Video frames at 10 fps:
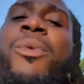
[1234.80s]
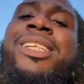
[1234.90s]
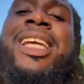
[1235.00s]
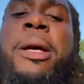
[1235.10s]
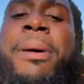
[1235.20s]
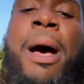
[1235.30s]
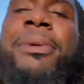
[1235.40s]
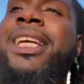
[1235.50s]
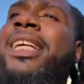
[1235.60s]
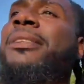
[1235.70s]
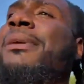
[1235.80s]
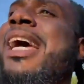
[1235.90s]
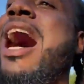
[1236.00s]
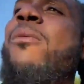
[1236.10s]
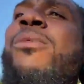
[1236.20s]
thing about me is, man,
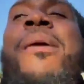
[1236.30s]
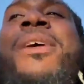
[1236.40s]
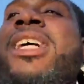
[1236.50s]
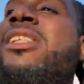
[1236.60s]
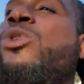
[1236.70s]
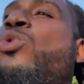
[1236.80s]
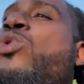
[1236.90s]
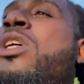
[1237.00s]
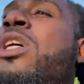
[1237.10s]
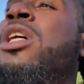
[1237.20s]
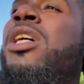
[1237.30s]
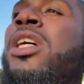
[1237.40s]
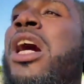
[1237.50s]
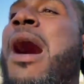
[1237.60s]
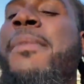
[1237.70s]
I'm here to.
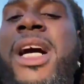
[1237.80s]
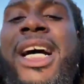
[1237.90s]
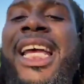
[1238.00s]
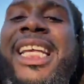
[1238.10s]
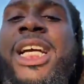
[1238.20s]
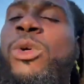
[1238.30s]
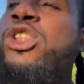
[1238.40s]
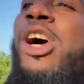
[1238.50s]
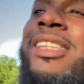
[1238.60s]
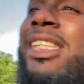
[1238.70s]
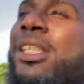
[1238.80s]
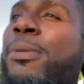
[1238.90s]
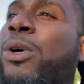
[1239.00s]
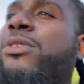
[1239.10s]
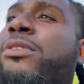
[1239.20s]
I'm an Indigo Starseed,
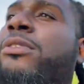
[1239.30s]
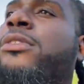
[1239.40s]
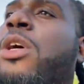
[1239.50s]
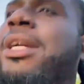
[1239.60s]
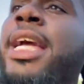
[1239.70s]
bro. Okay.